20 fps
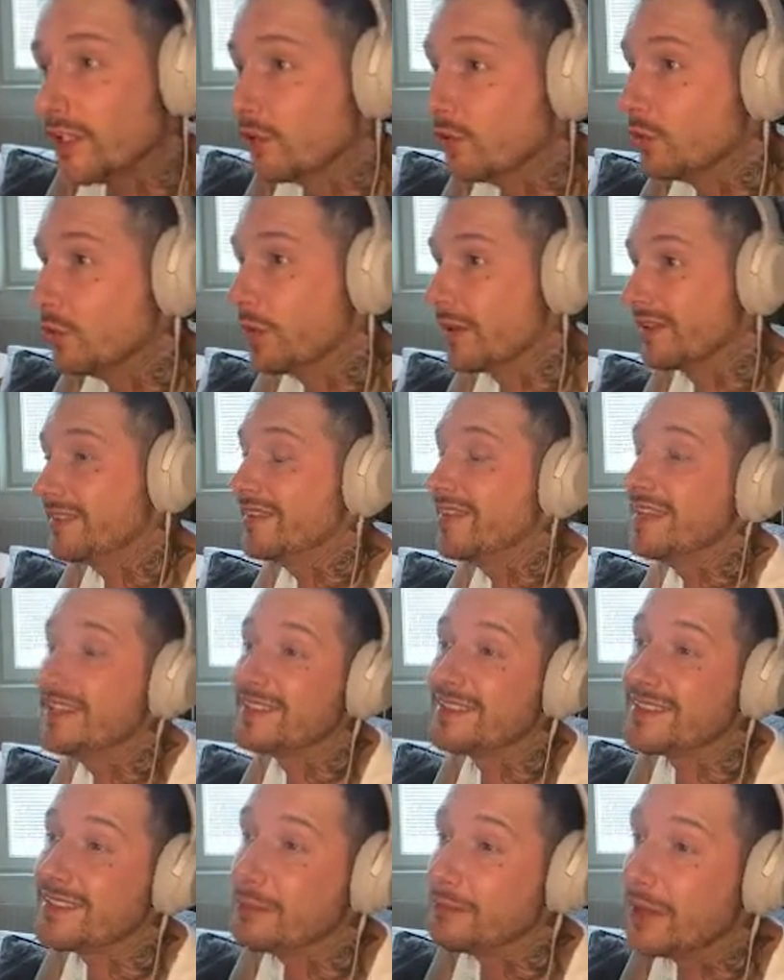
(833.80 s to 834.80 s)
who was
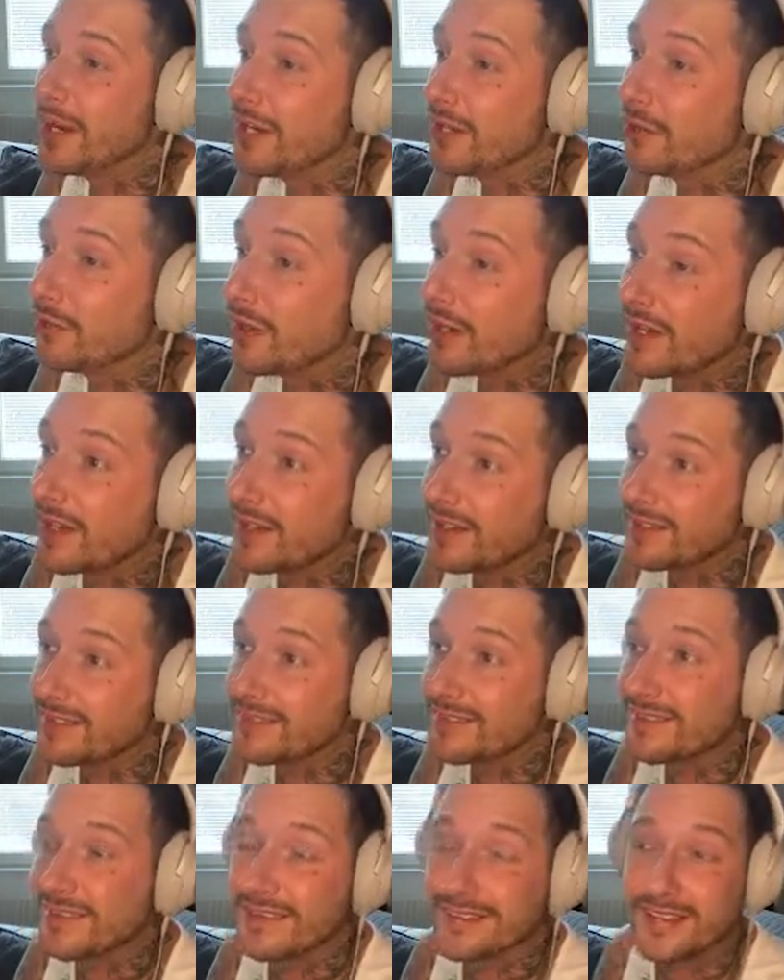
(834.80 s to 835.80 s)
in Chimera and
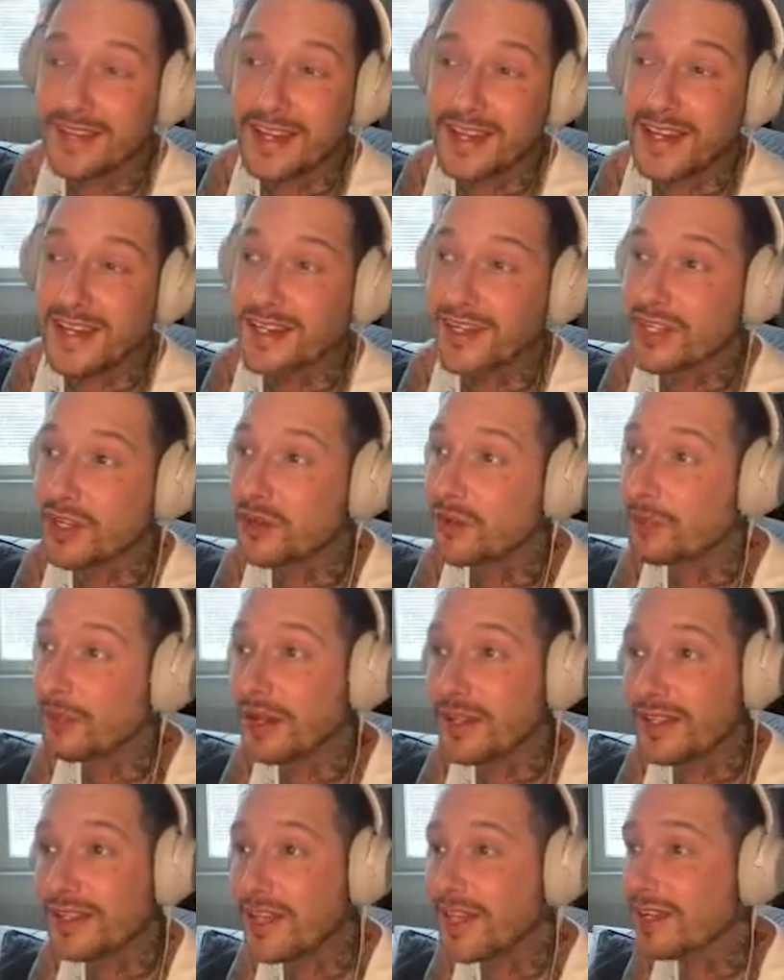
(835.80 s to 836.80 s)
Sinza Anum
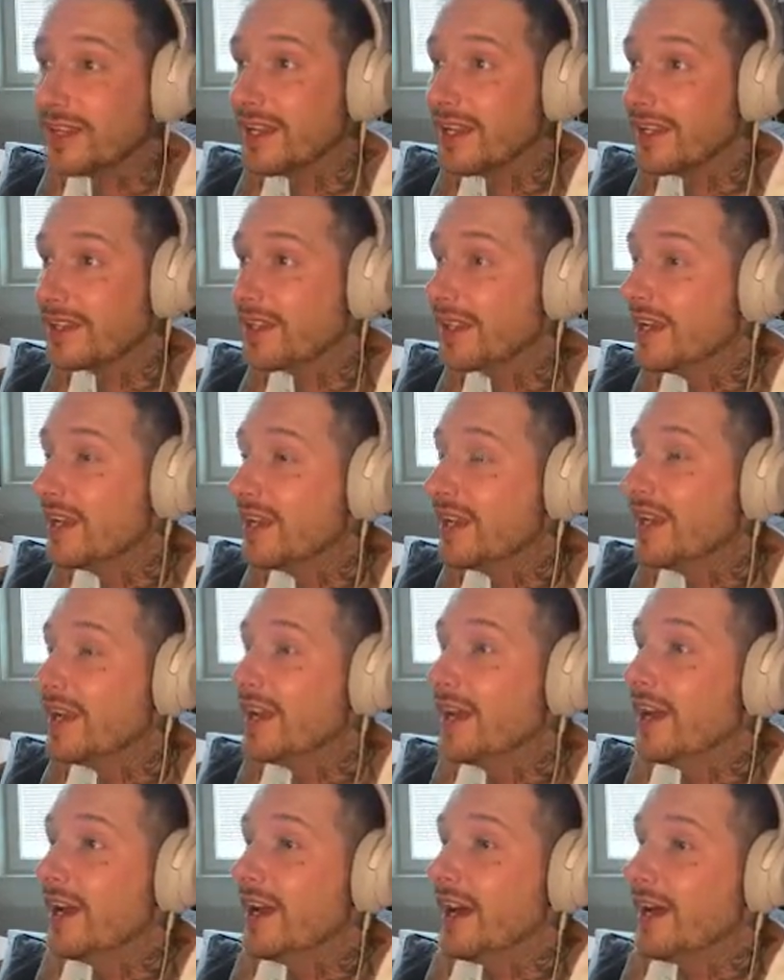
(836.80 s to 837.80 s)
and
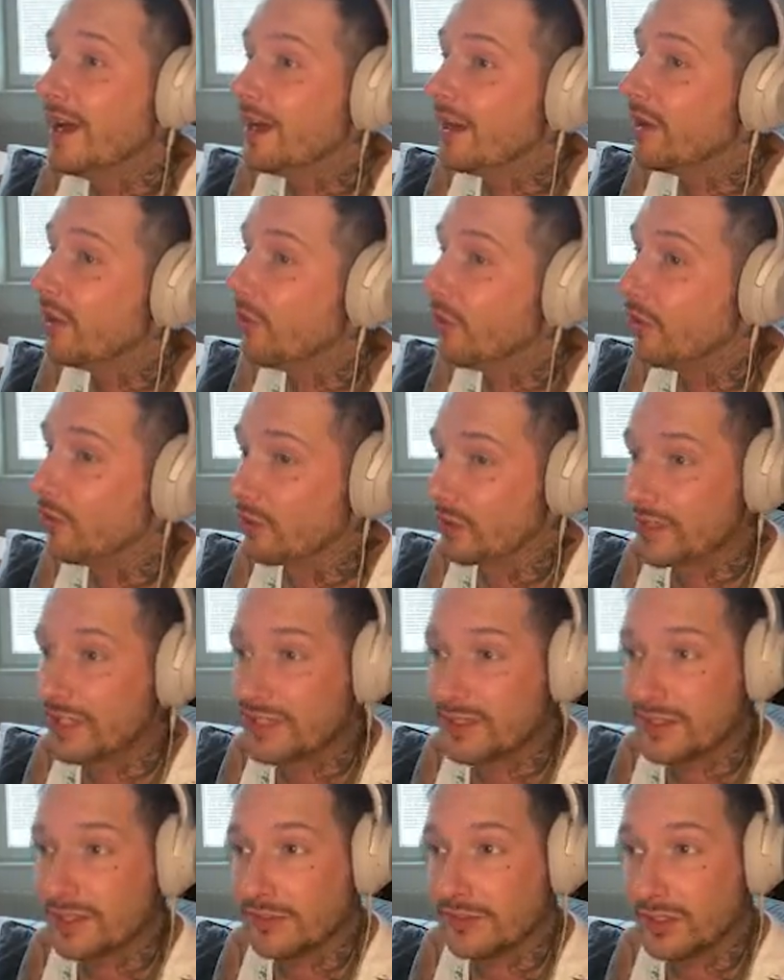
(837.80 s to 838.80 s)
all
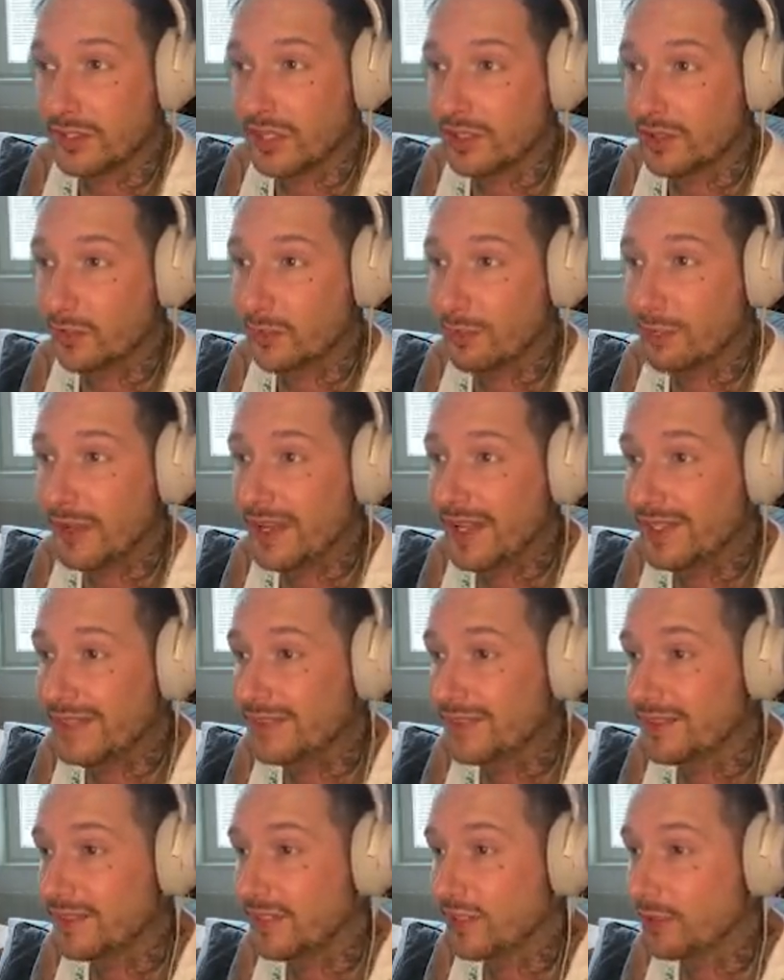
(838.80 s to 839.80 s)
kinds of other
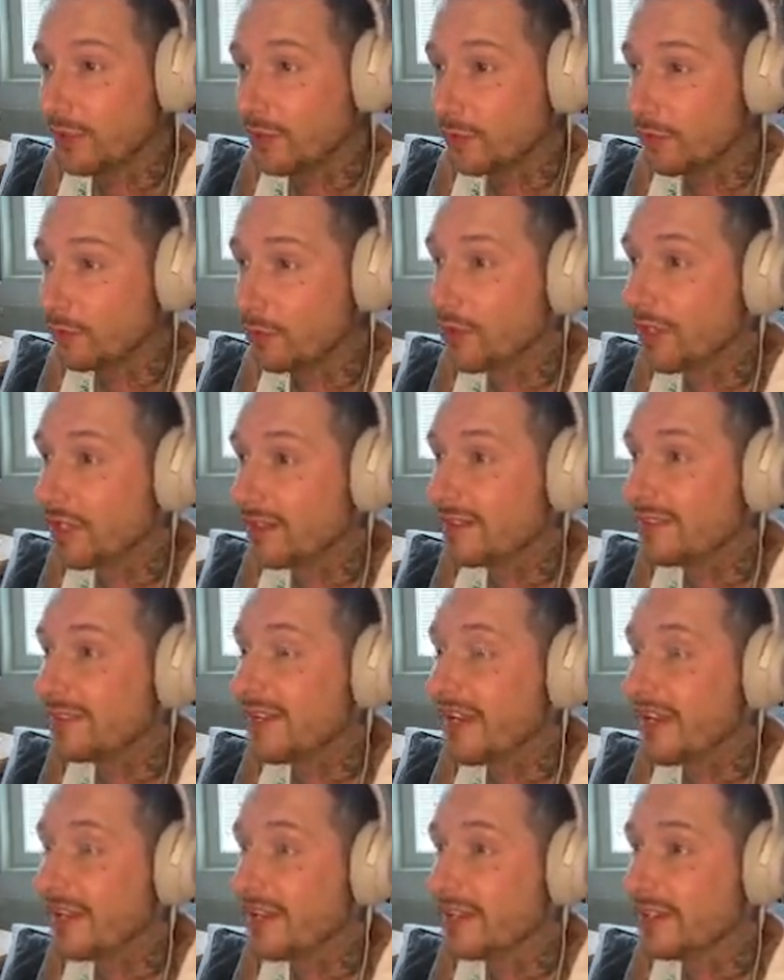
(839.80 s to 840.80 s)
bands, you know, real
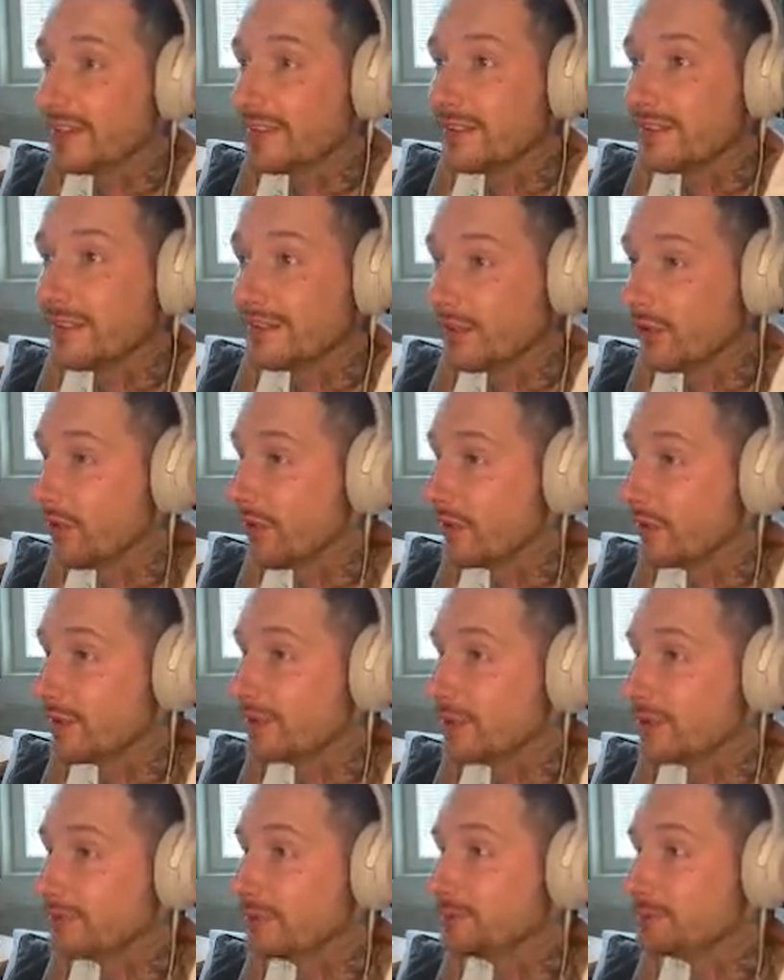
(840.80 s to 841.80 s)
talent. He's
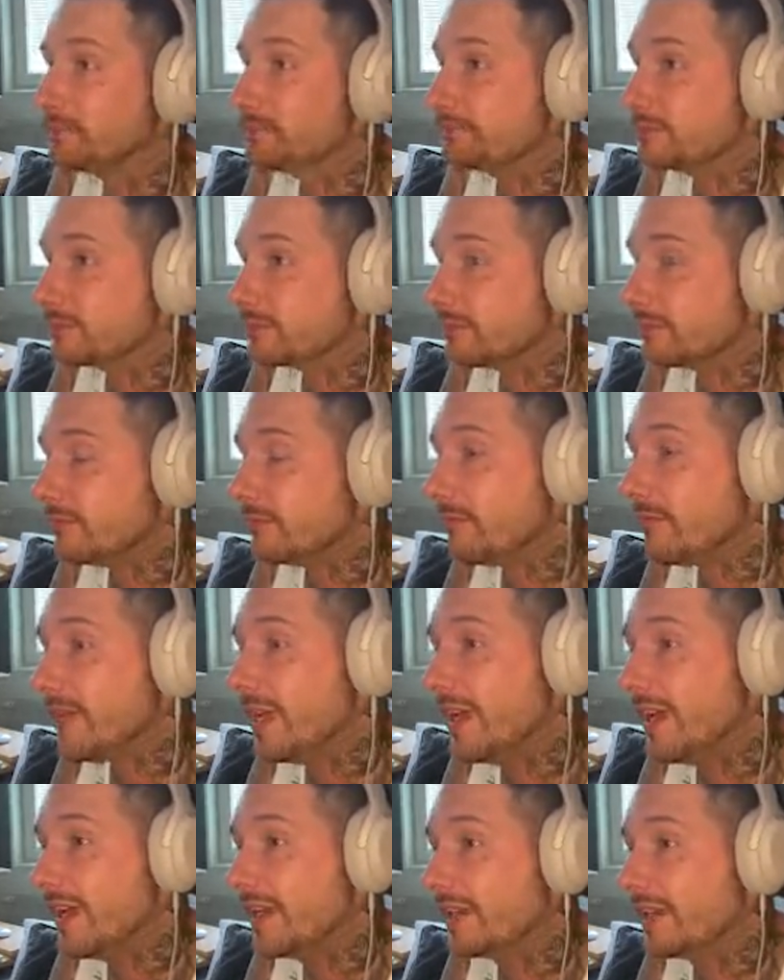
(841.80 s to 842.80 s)
awesome.
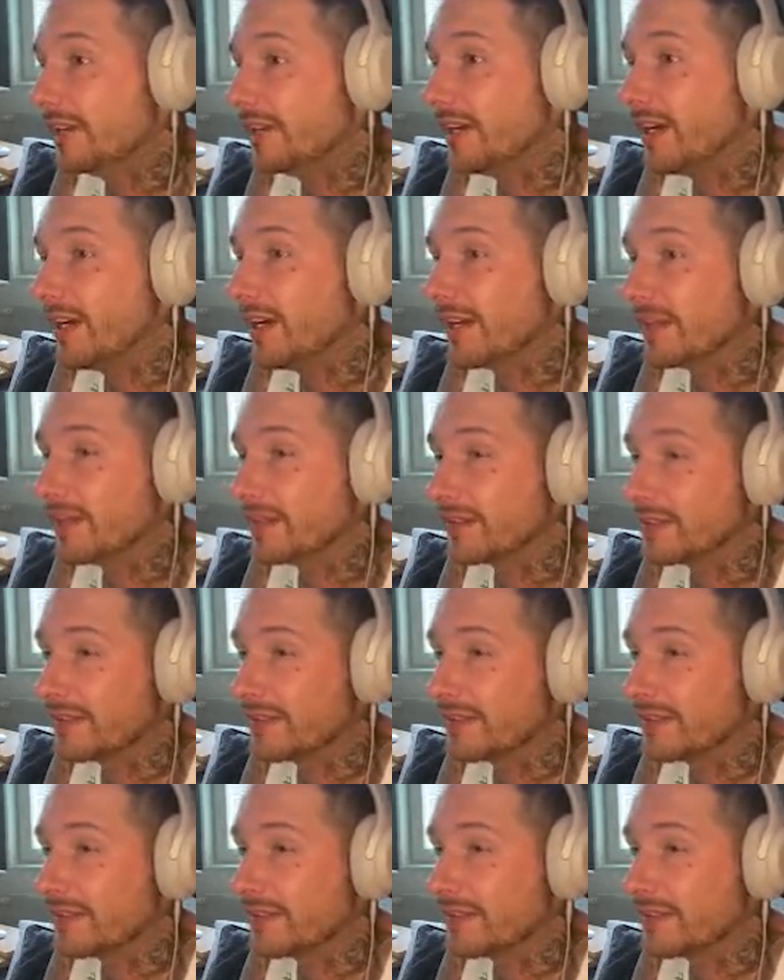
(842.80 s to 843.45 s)
And I got